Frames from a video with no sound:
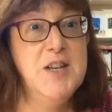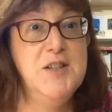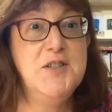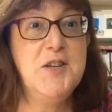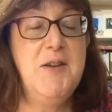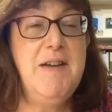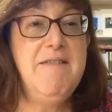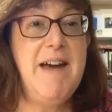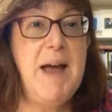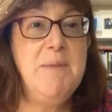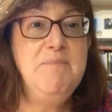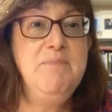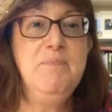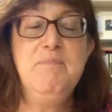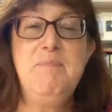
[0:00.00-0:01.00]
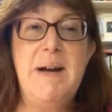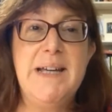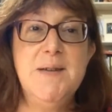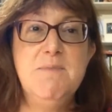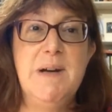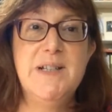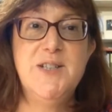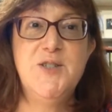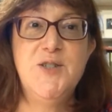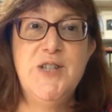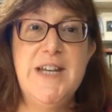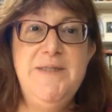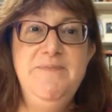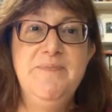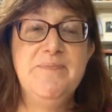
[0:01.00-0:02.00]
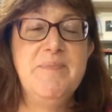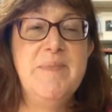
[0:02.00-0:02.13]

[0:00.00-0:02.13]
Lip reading: So here I am back in my study,